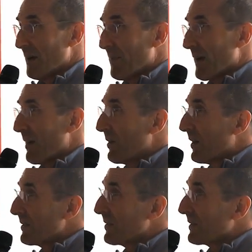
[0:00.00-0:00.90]
But I would
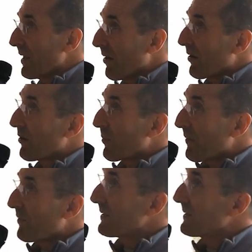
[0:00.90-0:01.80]
also say art
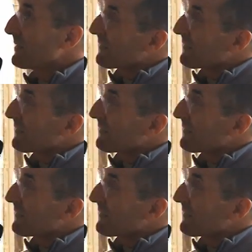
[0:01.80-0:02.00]
references a